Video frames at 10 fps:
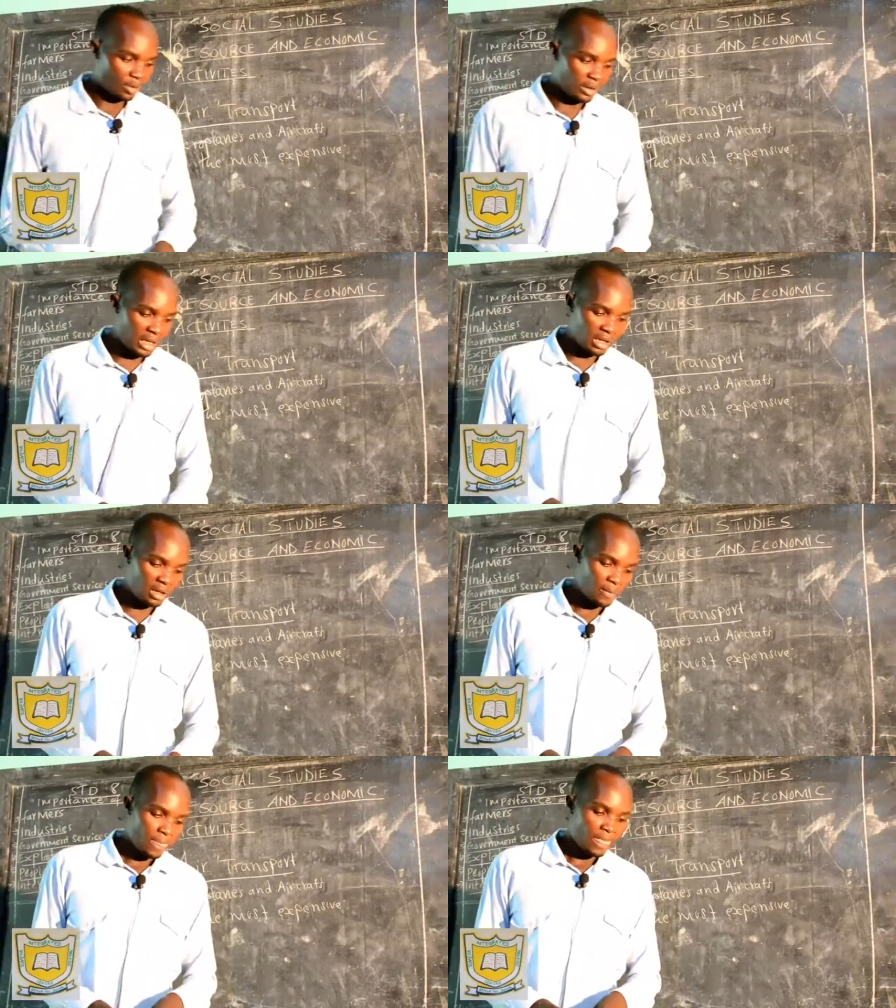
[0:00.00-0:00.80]
And
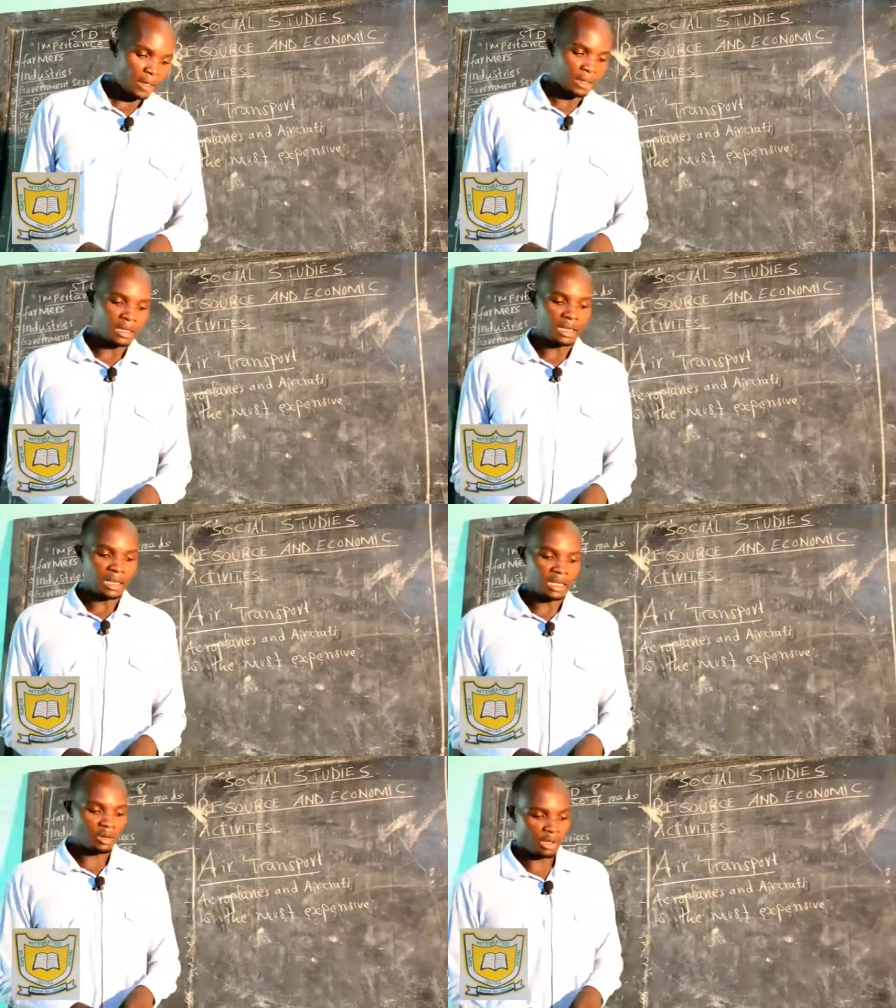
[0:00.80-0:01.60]
then in
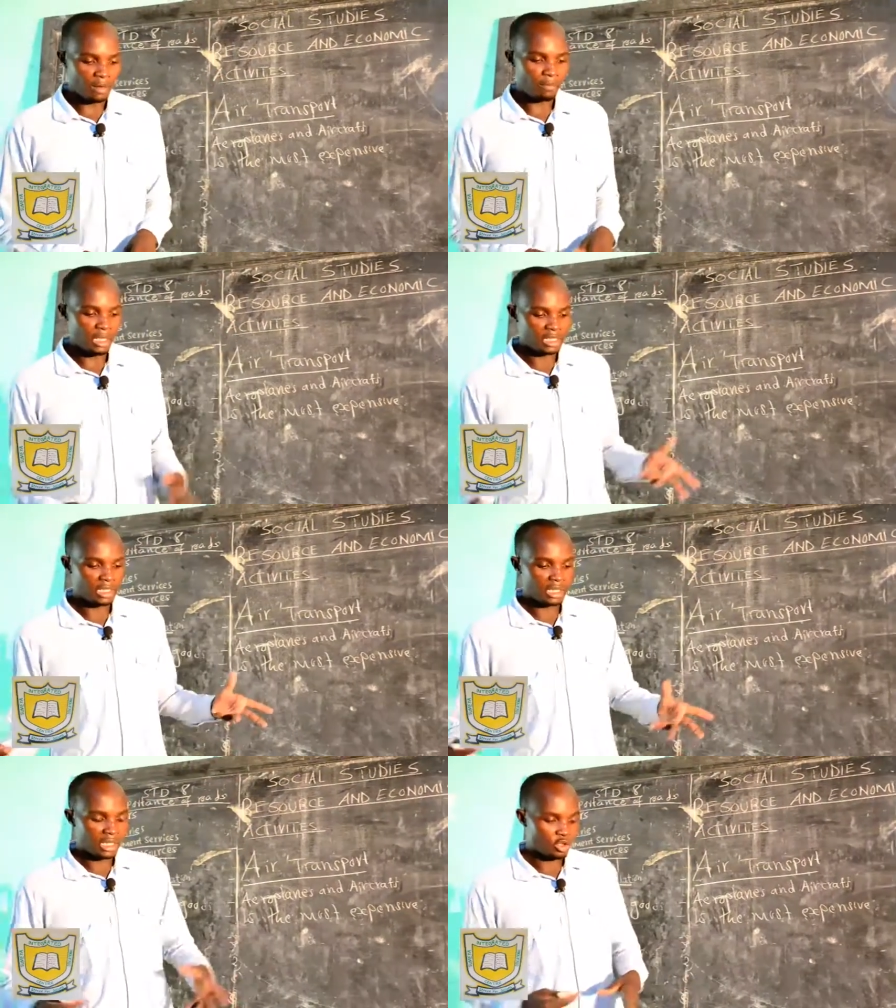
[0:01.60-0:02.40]
Kenya we have major
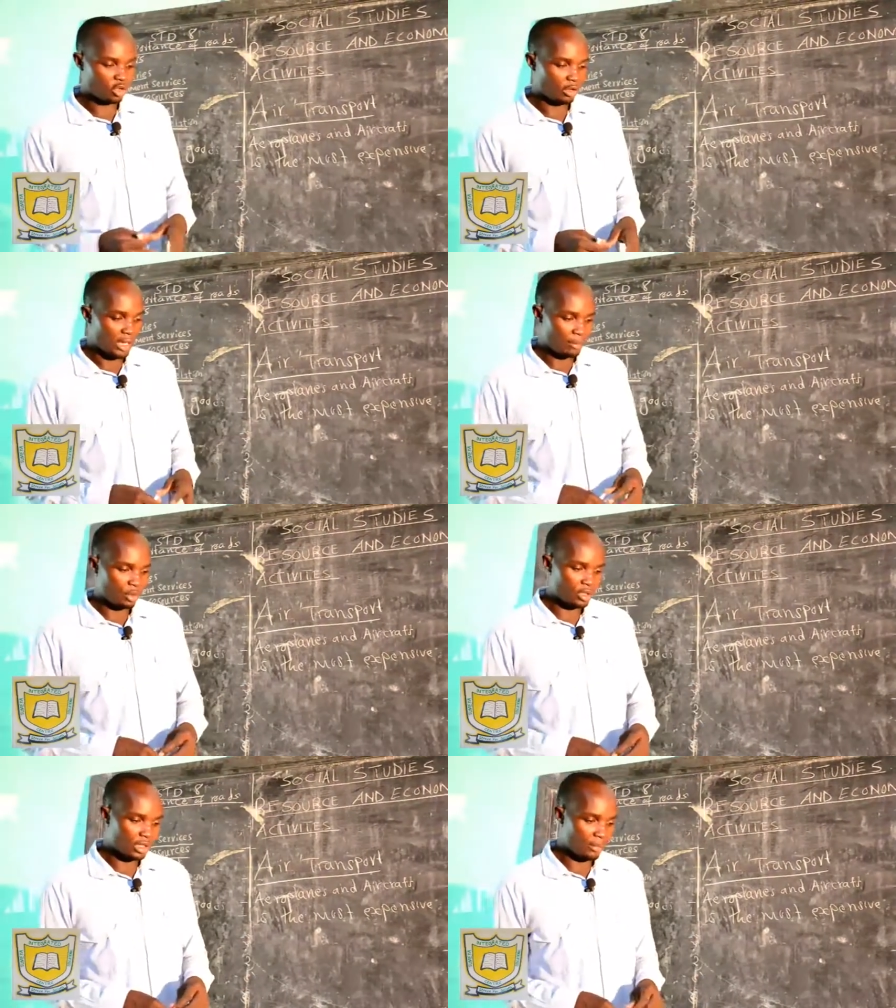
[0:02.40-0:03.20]
international airports.